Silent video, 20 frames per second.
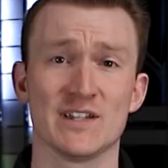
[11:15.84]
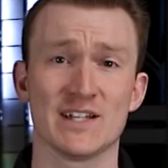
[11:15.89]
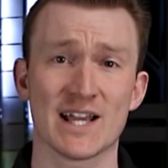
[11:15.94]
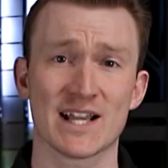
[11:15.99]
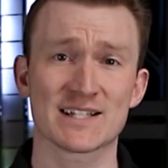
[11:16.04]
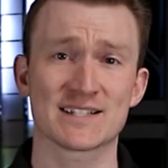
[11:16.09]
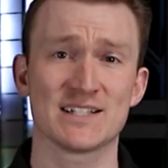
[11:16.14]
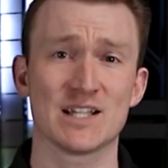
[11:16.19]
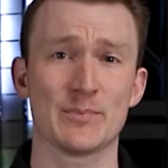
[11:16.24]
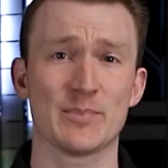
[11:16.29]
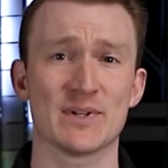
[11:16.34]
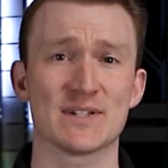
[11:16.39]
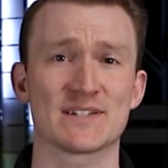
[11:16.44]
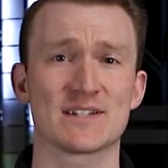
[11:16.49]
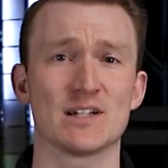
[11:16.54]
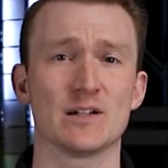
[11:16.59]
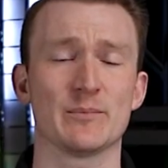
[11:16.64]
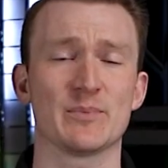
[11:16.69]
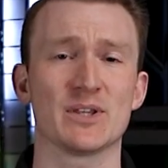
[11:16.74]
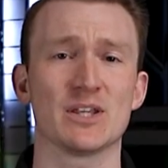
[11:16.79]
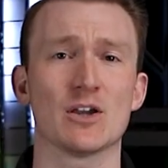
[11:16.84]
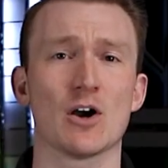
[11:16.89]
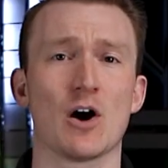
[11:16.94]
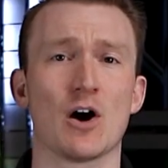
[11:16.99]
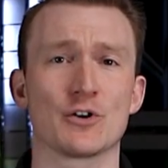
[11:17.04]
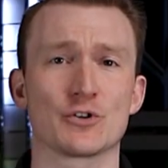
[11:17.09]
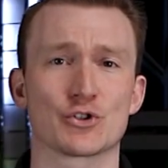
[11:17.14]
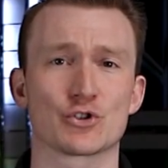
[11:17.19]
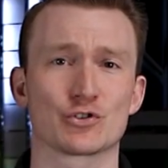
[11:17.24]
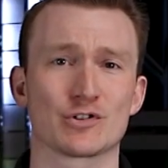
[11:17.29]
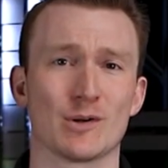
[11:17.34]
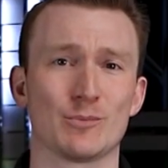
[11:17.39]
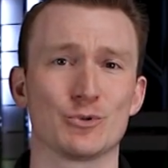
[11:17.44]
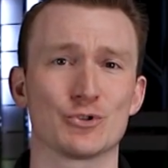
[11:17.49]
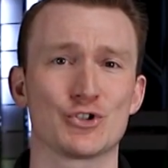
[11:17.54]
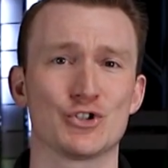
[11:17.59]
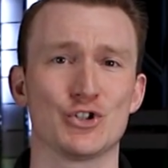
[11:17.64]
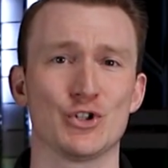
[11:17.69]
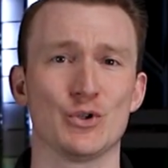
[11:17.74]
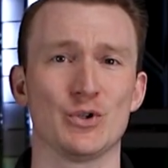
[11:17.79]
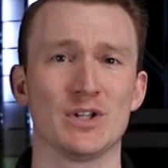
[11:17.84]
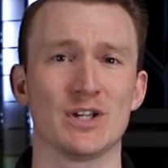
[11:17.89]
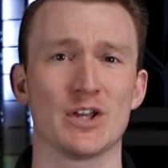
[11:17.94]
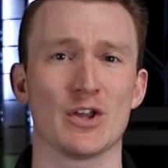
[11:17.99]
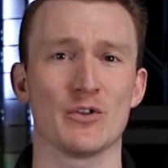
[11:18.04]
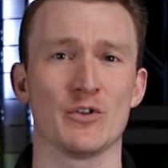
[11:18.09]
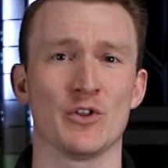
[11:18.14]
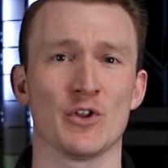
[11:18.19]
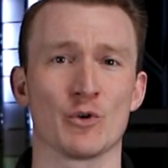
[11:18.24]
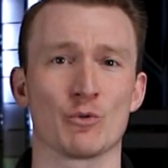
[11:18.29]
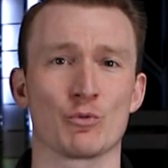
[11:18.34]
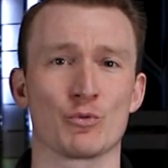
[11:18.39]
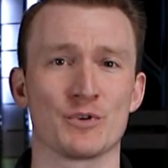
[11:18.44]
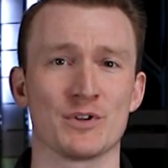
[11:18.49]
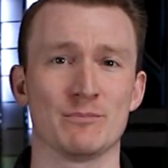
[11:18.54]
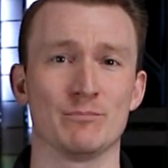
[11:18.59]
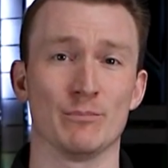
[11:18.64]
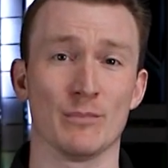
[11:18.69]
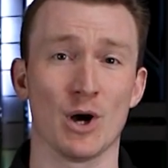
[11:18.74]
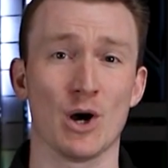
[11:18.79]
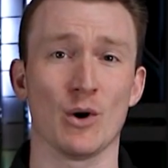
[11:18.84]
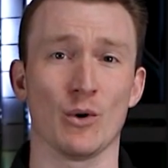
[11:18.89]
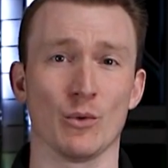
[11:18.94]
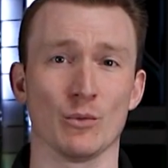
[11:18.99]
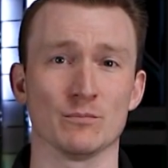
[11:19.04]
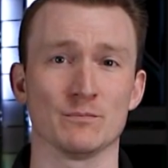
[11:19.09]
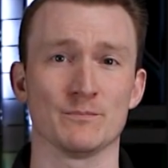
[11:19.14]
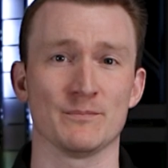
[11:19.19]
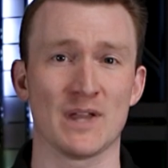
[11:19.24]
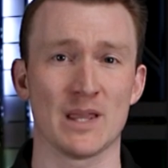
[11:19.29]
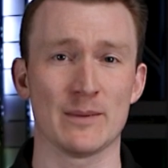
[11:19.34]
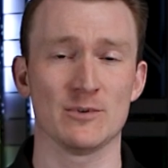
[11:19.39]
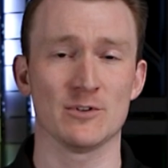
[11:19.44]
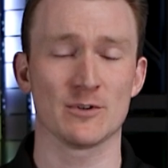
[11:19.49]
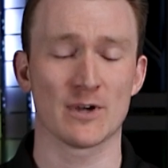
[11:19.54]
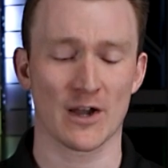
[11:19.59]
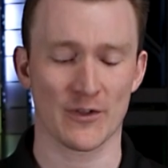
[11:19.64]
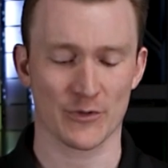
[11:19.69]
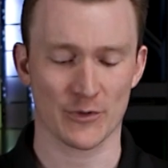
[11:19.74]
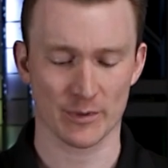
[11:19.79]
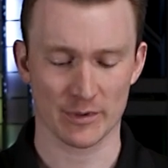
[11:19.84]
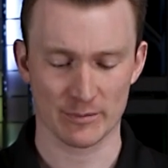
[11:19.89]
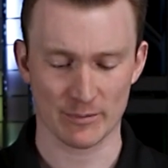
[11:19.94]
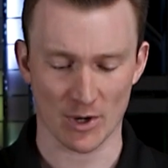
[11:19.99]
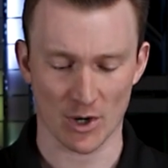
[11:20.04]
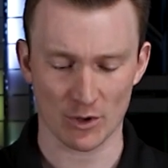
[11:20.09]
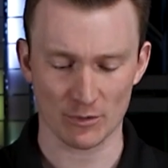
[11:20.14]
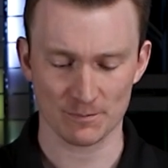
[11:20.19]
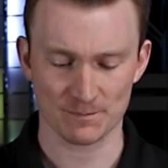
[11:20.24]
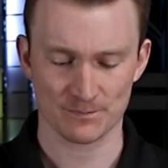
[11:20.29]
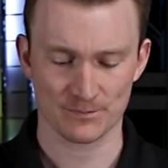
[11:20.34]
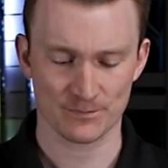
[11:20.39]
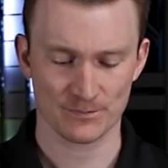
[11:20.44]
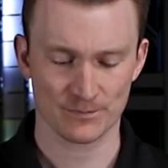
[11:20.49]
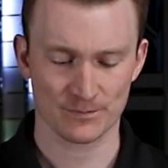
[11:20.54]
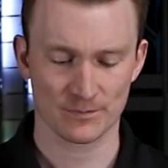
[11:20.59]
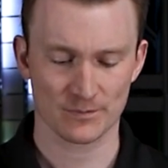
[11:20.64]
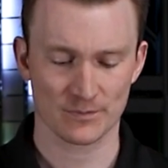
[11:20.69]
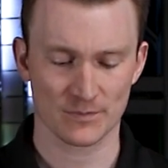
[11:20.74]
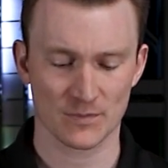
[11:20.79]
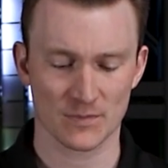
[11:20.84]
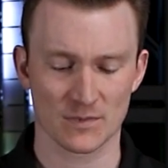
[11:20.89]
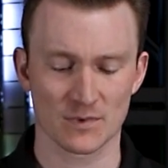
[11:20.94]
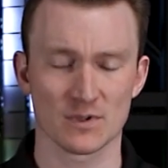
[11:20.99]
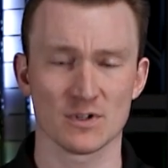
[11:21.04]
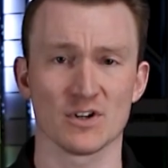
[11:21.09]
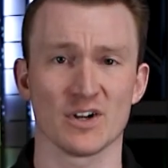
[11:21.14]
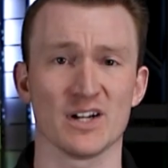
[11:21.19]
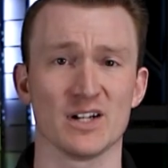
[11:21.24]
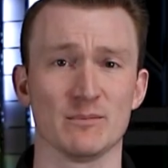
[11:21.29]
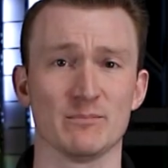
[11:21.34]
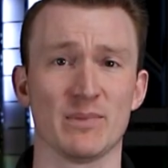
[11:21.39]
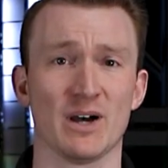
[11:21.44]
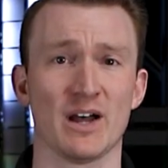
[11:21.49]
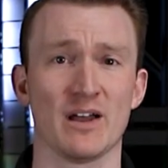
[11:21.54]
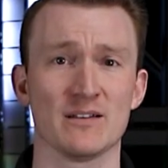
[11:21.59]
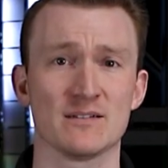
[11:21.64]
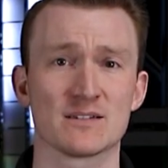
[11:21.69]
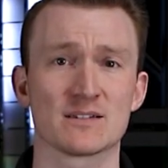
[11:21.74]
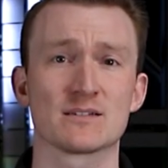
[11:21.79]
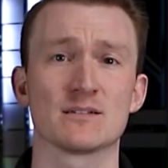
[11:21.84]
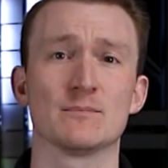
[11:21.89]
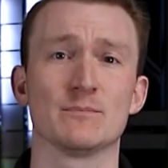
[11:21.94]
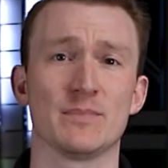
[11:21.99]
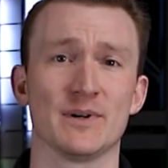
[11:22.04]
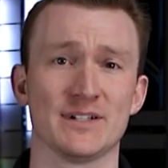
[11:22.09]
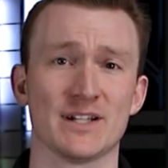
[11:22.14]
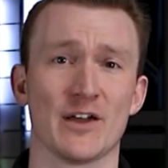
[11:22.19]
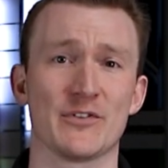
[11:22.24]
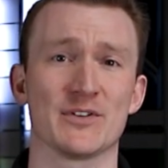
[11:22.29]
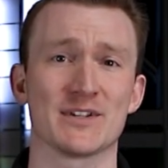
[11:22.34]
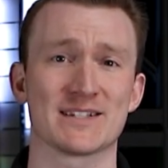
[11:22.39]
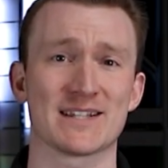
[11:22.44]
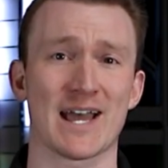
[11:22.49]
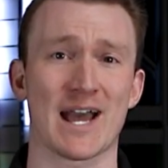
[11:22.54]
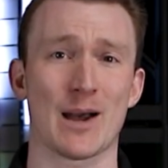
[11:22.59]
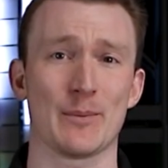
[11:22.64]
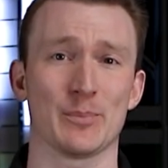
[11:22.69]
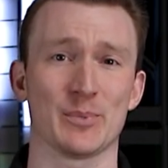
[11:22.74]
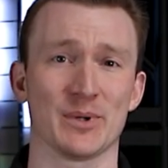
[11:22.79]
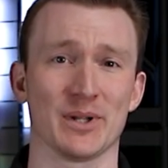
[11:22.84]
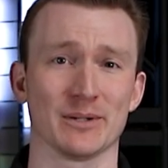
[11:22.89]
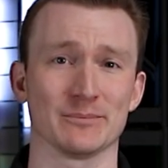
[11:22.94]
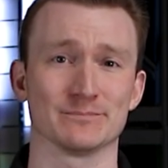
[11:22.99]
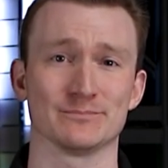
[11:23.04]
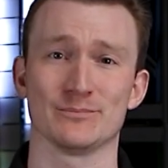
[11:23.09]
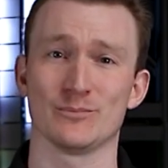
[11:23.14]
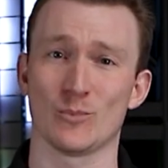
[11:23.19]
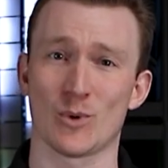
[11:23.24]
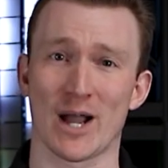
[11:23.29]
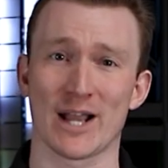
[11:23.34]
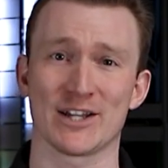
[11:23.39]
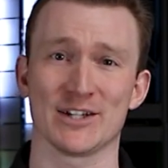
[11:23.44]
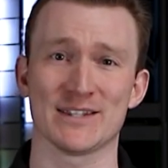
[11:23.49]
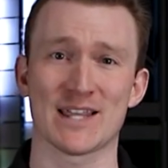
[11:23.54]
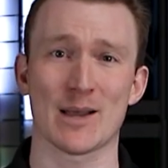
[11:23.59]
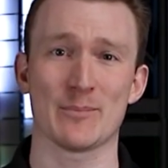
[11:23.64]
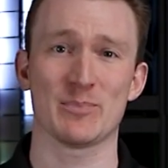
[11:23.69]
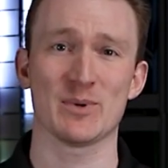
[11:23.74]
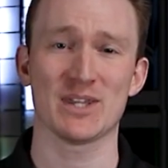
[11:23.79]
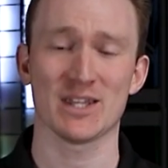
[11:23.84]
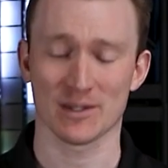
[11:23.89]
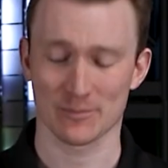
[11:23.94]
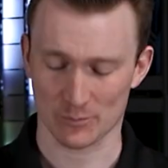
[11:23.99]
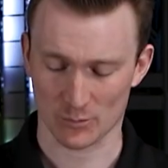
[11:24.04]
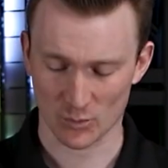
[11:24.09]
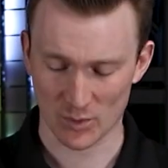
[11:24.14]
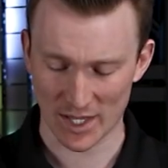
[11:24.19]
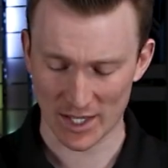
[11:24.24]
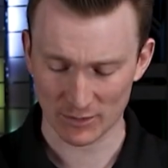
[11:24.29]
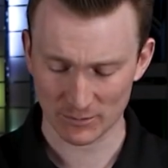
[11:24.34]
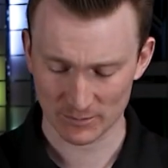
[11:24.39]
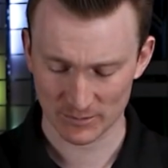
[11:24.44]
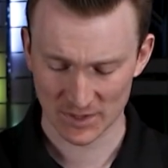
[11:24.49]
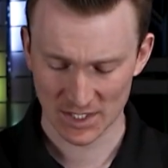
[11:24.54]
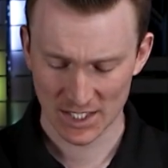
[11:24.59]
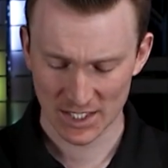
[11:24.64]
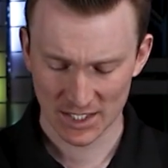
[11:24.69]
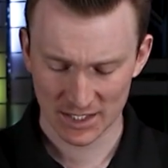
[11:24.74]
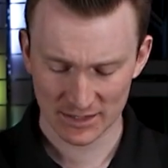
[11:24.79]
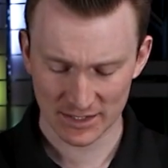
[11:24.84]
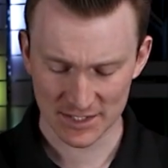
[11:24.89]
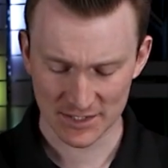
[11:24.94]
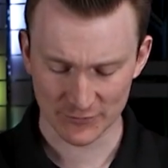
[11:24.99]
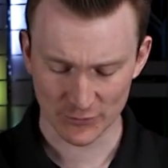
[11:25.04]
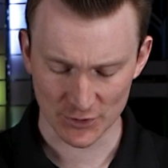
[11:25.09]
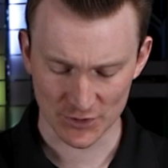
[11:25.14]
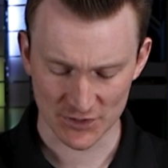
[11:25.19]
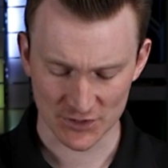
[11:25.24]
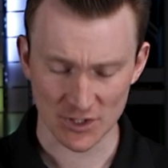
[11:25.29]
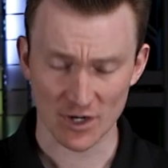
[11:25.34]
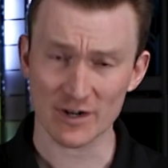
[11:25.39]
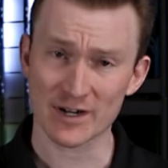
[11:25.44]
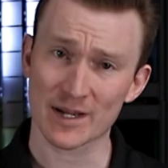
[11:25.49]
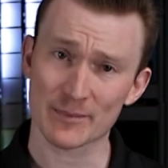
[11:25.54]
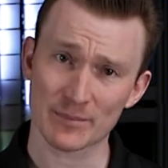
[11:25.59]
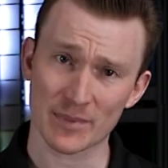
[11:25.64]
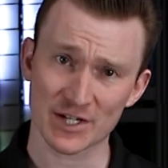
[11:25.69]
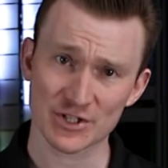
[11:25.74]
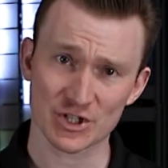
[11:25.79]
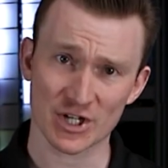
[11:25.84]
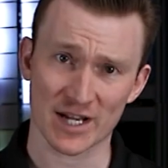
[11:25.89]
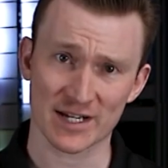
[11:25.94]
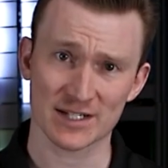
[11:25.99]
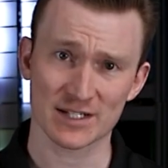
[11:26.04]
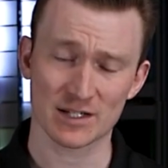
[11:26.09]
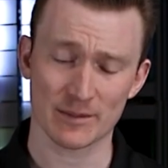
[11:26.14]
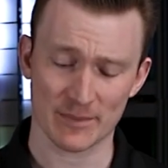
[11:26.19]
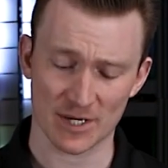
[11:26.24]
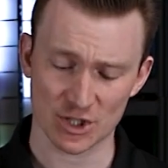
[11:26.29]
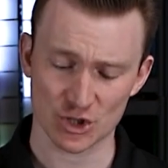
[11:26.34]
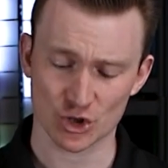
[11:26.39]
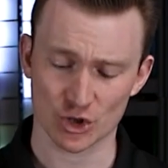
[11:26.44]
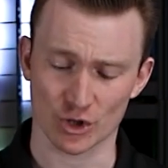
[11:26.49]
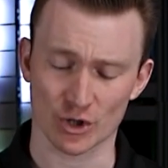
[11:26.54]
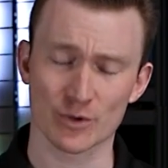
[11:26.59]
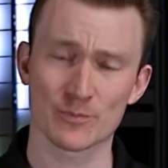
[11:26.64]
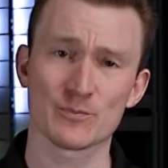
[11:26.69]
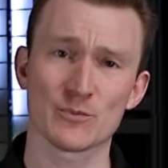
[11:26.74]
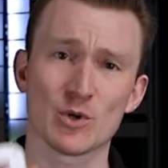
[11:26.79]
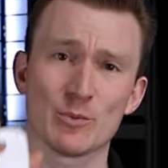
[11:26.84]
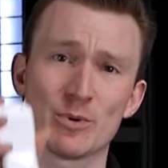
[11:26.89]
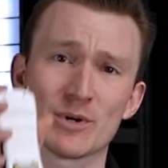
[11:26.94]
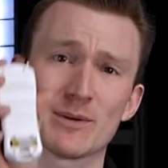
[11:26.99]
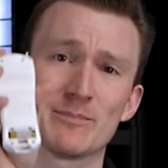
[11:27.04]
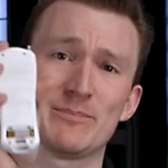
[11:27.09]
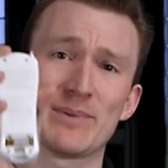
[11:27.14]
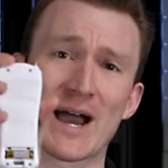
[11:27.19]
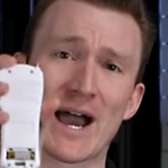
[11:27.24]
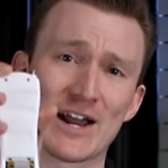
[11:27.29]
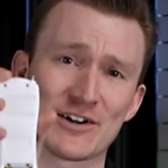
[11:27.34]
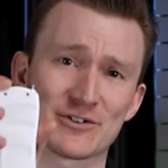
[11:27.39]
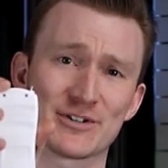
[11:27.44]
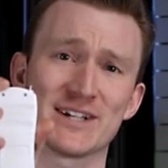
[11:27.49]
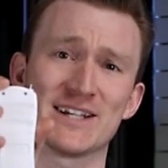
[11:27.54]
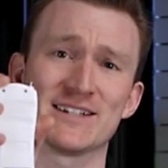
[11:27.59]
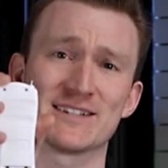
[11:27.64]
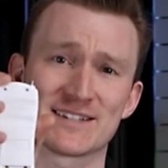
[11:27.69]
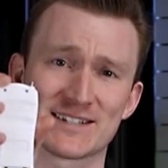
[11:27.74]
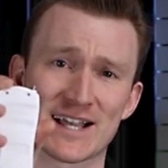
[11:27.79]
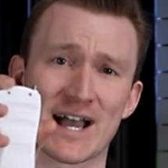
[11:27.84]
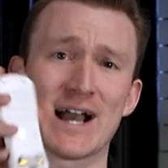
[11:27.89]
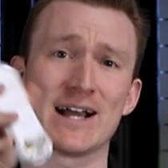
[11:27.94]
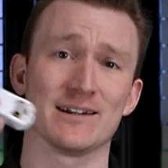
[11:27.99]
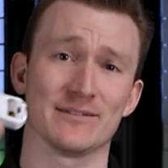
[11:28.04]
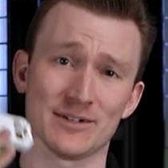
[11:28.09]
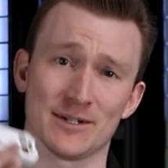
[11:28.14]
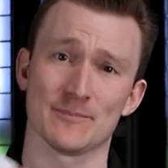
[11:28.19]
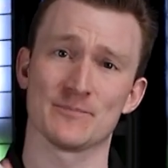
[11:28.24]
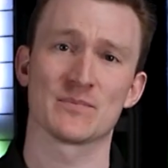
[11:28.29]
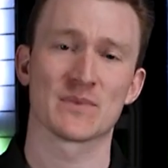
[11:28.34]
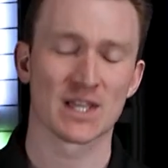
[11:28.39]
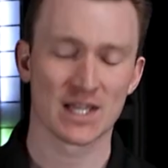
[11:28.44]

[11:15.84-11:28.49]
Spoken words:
The next tip is gonna be on troubleshooting the remote. Maybe you got the remote, you're hitting buttons, but nothing's happening. Why could that be? Well, let's first start by checking to make sure you put a battery inside of it.